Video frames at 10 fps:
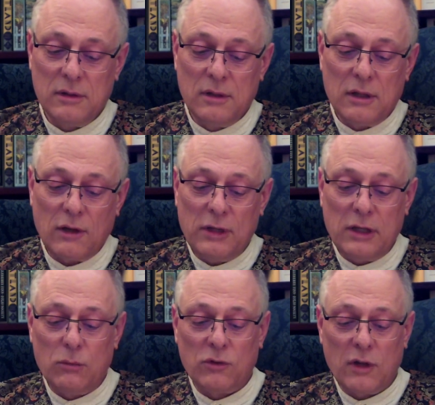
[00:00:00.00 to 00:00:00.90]
That
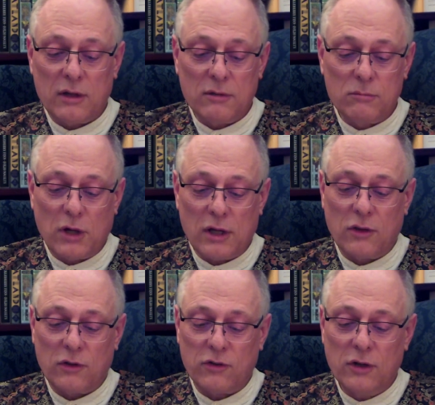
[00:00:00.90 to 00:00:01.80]
feeling was not brought to
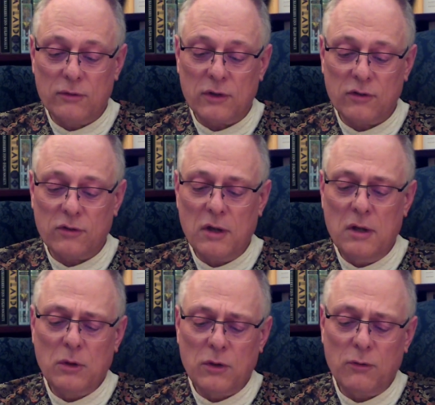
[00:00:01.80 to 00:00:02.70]
the surface,
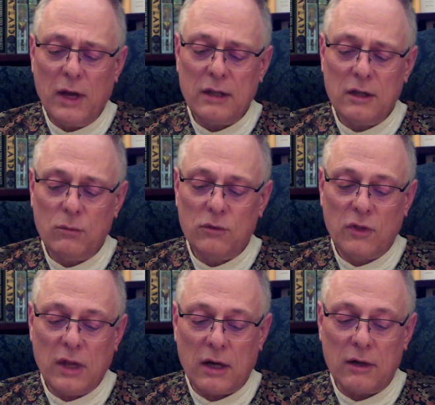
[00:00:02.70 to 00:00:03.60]
but the fact that it was
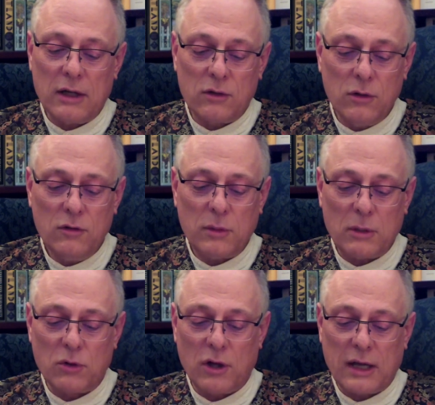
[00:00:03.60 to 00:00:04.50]
there and could have been
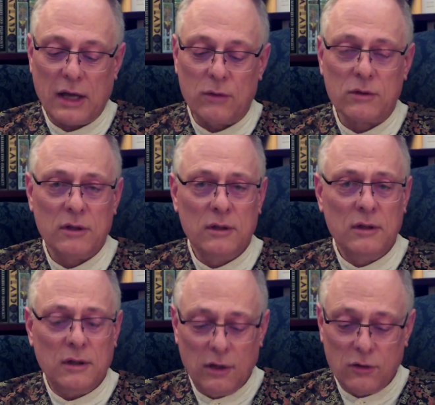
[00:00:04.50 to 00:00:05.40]
brought out
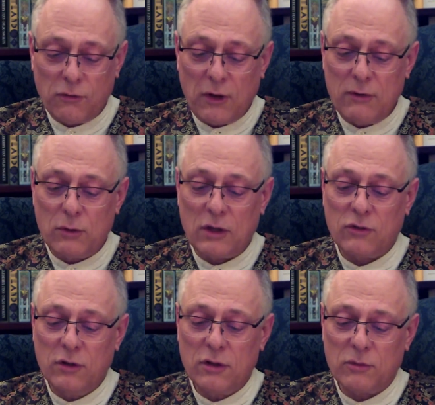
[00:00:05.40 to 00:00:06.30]
under favoring
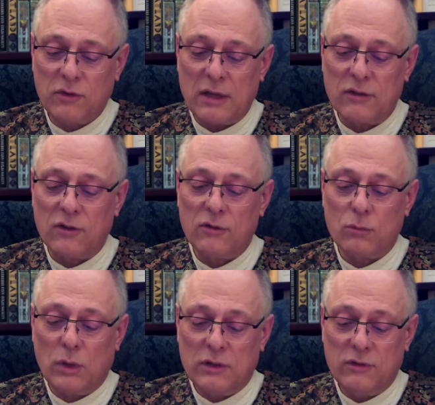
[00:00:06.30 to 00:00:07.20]
circumstances
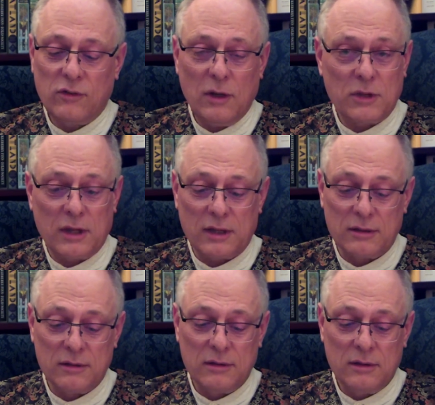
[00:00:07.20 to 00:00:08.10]
was something.
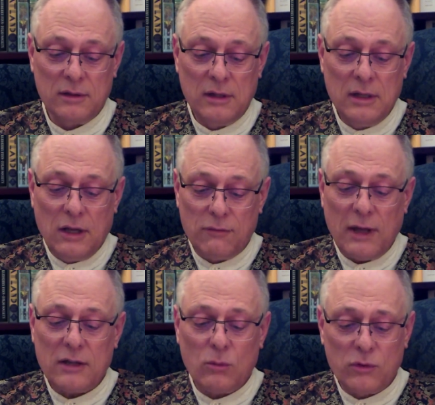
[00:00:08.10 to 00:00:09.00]
In
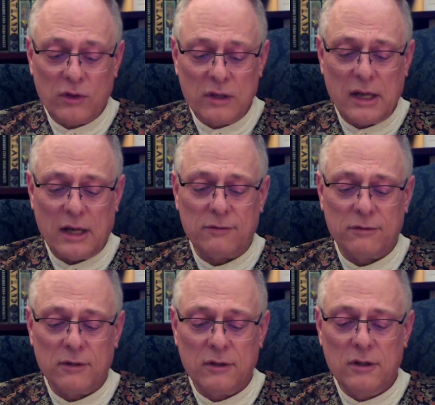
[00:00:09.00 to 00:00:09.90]
fact, it was
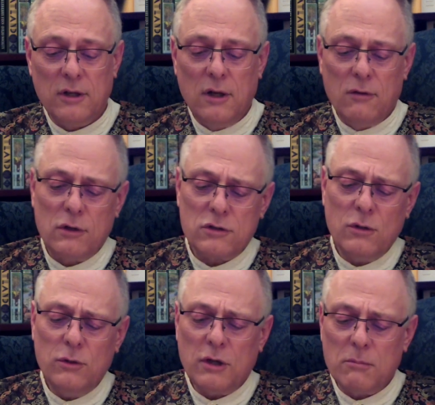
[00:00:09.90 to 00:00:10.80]
enough, for it
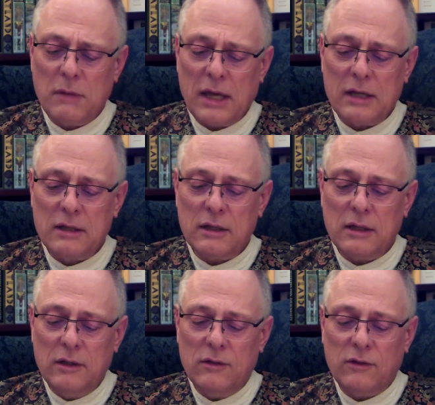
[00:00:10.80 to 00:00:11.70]
showed that a man
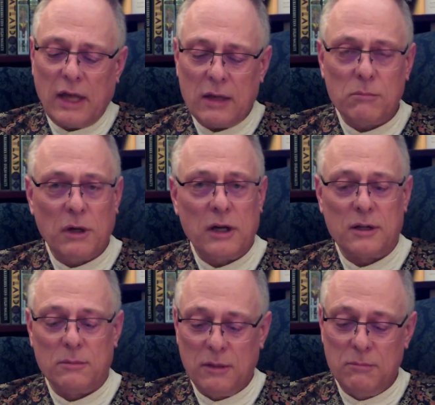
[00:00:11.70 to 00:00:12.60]
is at
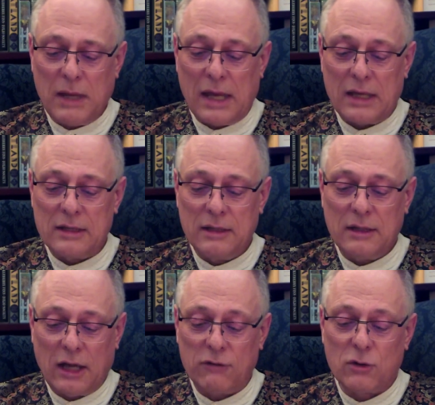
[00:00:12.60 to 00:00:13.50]
bottom a man,
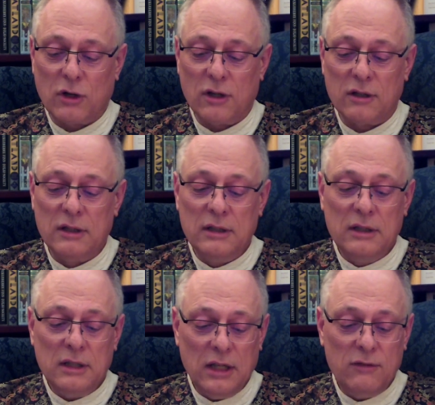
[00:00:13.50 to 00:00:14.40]
after all,
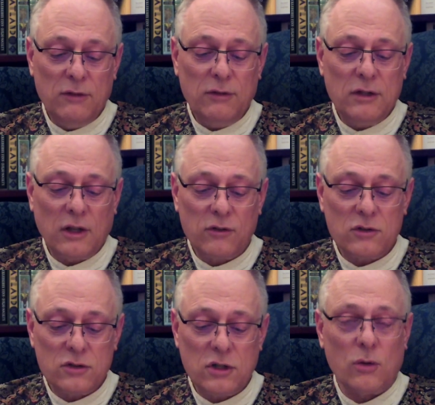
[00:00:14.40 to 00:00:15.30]
even if it doesn't
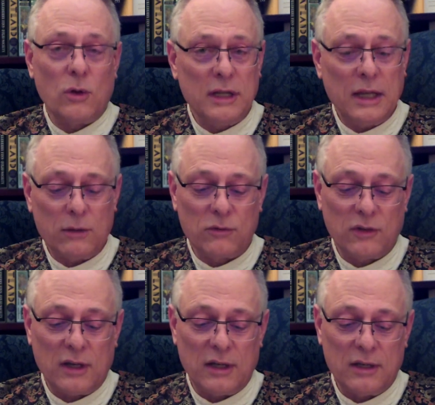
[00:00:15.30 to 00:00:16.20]
show on the
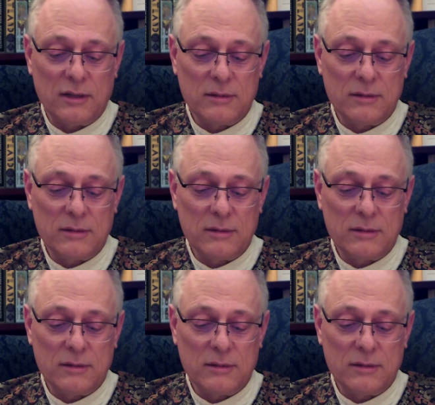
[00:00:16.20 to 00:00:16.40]
outside.